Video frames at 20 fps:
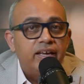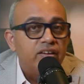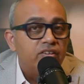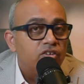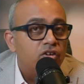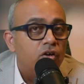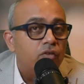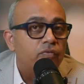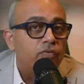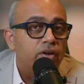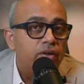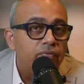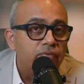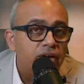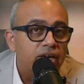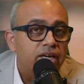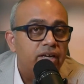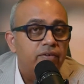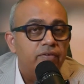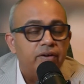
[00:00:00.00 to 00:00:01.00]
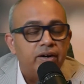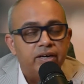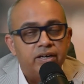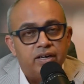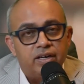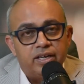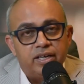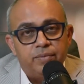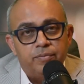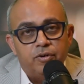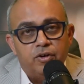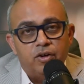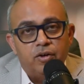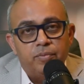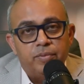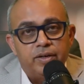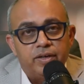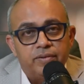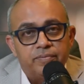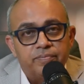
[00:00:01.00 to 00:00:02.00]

of defective adult hemoglobin.